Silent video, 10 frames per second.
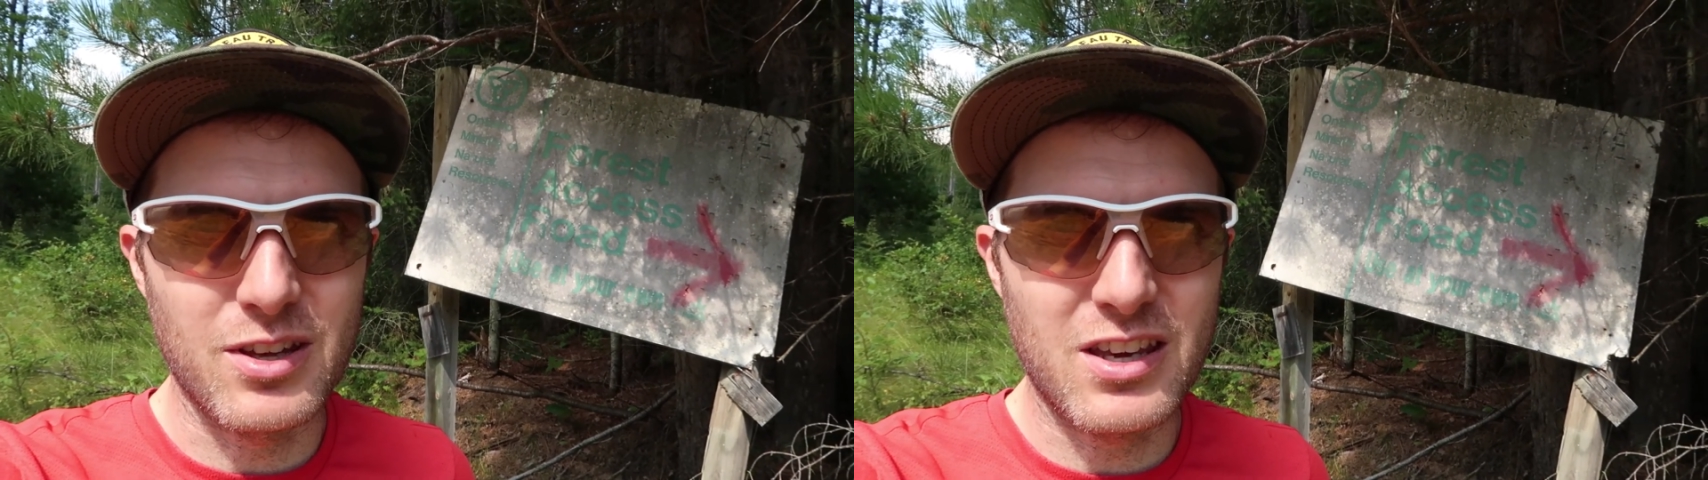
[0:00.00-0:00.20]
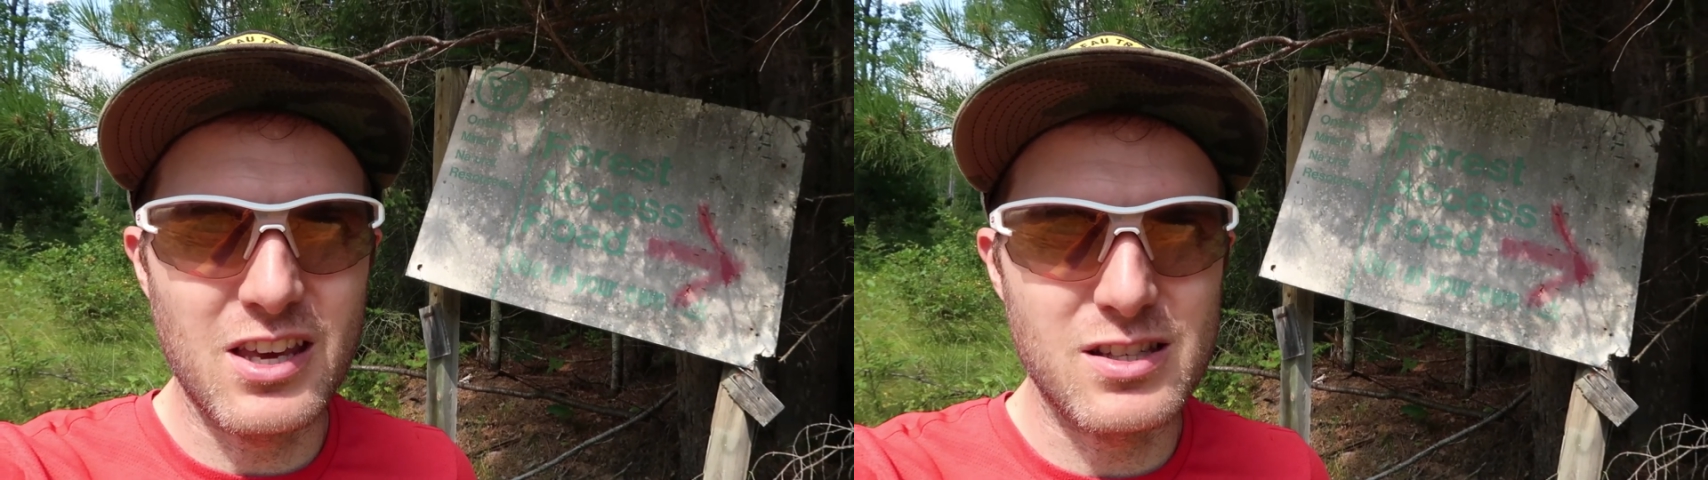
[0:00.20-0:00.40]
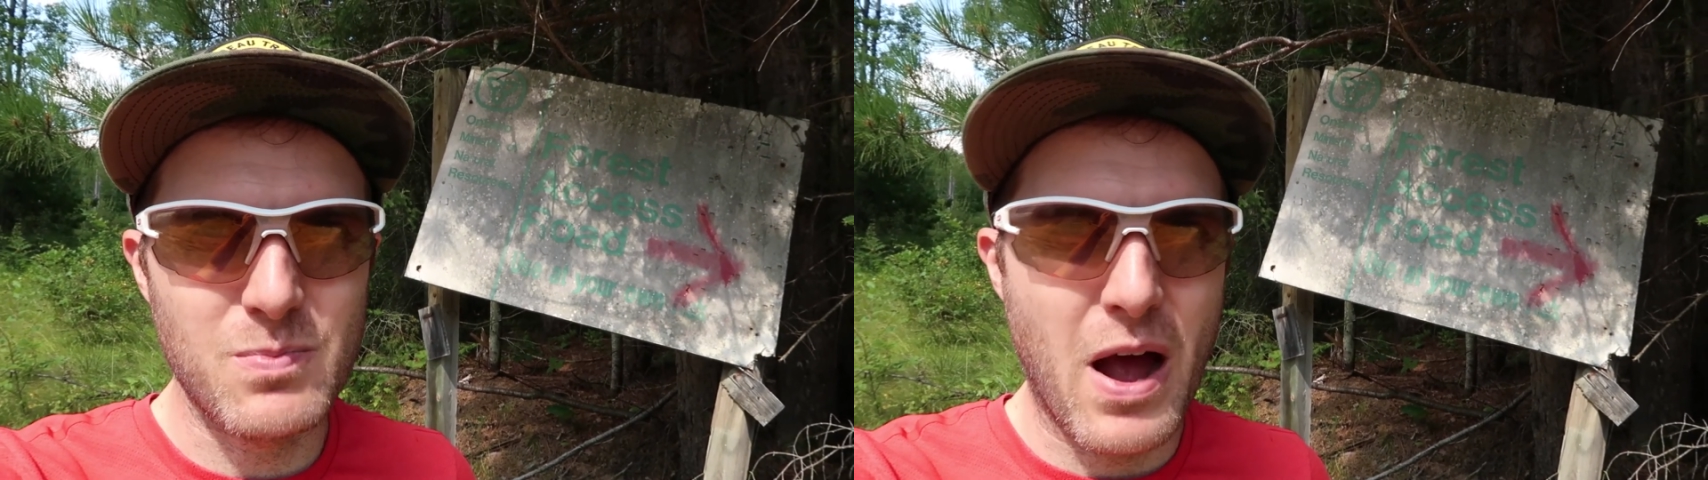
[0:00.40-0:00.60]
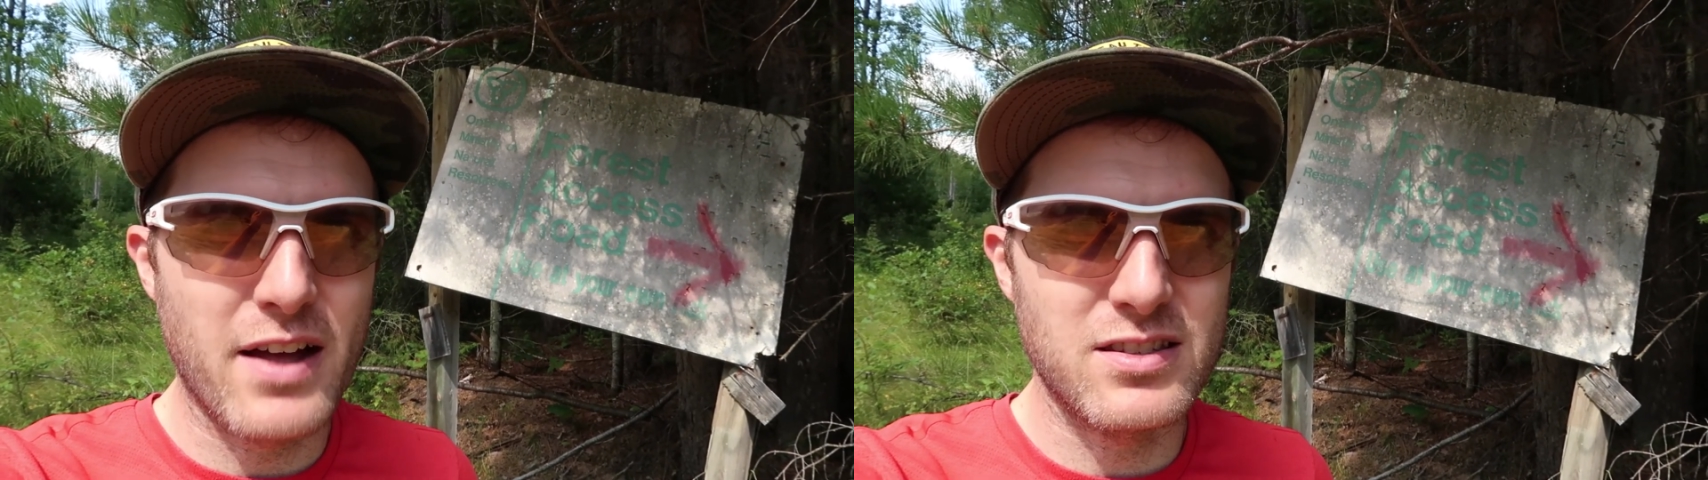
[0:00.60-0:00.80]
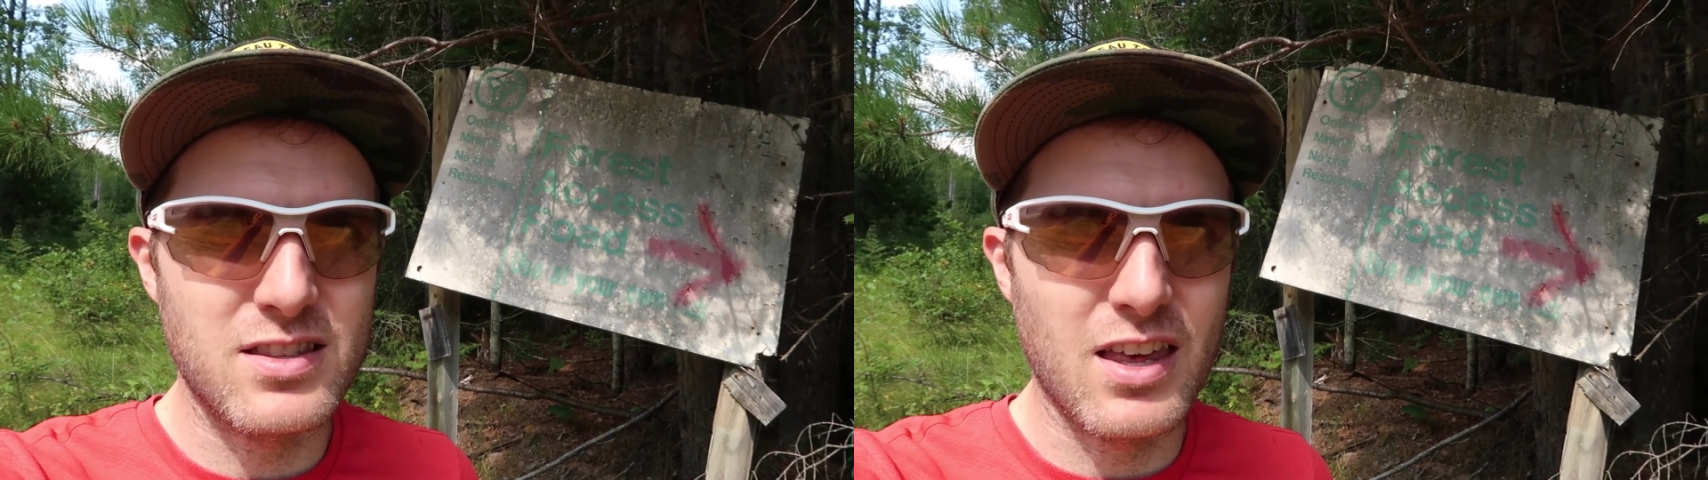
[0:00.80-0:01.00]
the key
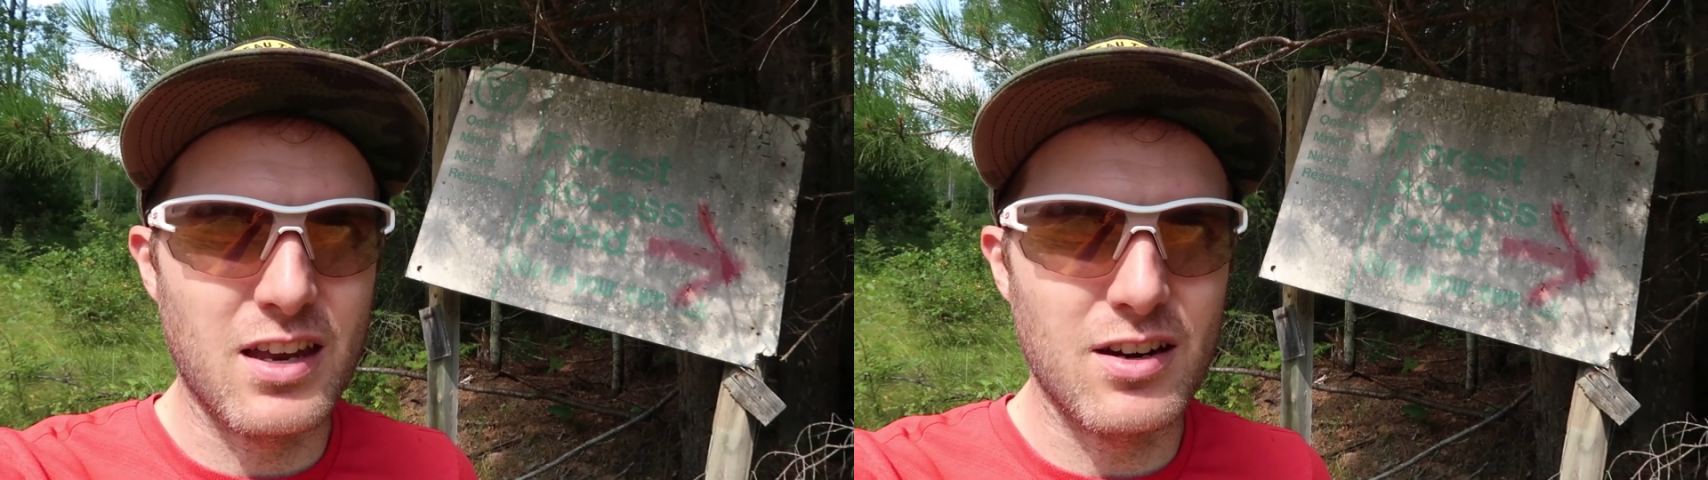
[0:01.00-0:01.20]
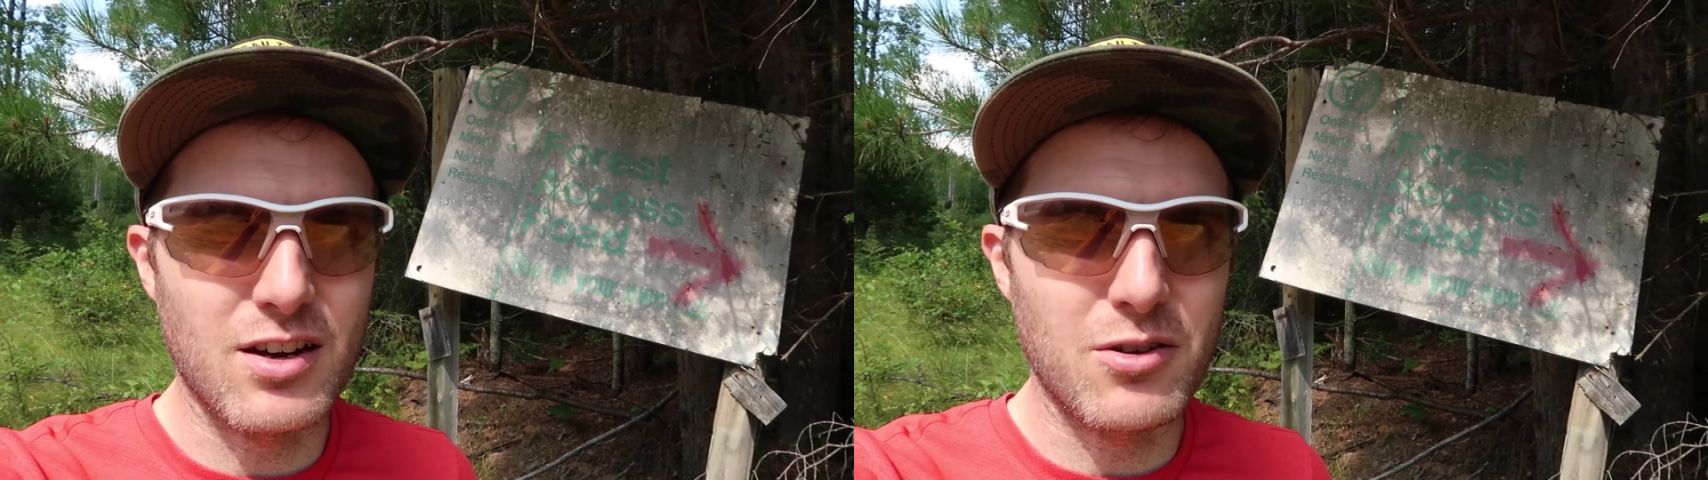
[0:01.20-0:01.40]
spots that